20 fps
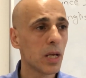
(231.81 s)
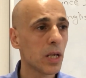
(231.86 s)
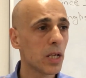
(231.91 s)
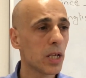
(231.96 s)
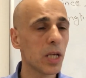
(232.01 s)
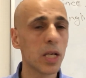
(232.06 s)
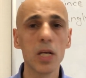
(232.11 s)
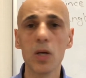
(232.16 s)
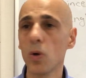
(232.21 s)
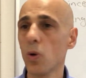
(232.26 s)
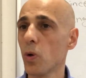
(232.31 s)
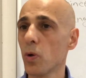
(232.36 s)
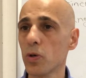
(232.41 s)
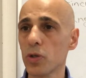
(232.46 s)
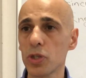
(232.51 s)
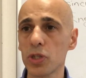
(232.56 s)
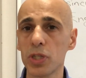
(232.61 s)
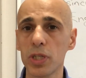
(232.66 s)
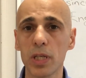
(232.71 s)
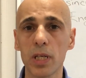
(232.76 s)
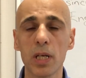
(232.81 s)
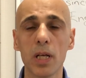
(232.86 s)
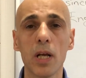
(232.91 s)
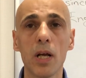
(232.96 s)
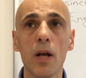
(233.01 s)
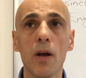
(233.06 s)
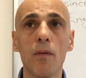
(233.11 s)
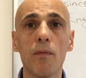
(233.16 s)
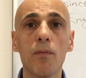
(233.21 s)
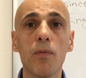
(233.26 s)
he or she
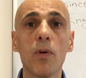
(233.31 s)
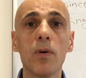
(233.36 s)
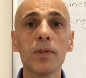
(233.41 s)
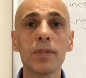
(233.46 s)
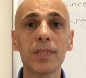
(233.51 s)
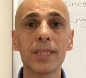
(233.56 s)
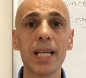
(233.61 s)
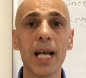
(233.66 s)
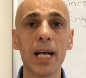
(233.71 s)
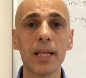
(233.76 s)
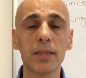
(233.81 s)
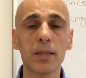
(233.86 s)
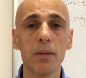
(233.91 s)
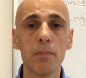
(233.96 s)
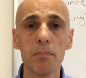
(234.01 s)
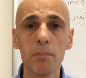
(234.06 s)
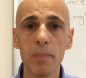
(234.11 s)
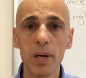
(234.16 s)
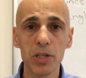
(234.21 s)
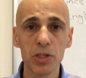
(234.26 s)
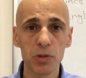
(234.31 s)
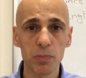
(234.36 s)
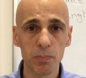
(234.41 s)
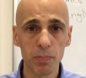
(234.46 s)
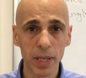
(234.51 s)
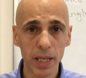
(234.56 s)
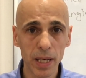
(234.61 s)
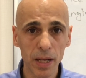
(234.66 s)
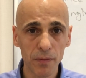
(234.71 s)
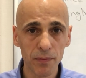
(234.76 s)
won't get much
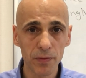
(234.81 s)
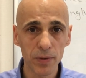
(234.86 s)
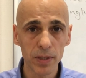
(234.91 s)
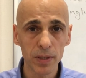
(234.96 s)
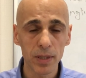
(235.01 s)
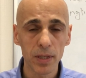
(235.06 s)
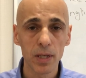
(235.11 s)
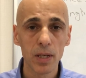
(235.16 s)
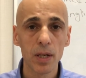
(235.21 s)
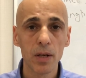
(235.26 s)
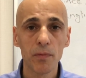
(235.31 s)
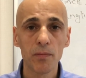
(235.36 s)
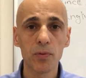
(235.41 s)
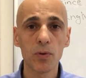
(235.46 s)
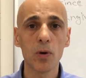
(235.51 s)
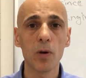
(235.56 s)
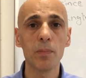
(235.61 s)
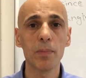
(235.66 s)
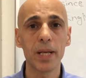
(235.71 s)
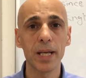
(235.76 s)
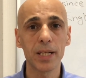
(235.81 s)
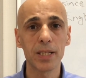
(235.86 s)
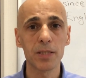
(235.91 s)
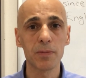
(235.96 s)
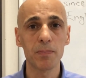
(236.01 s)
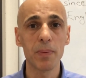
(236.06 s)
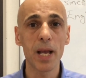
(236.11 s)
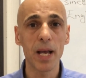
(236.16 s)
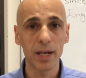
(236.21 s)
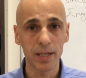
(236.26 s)
benefit from
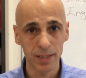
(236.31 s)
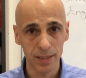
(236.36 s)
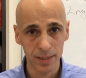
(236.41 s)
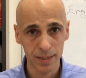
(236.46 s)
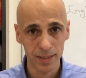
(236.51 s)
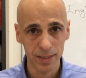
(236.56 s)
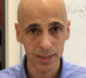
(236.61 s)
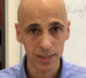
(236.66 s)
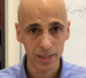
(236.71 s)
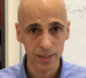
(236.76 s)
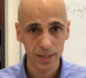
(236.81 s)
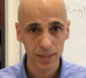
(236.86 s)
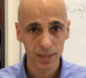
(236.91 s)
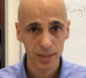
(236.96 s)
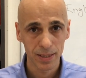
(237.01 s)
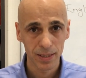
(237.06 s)
experiences.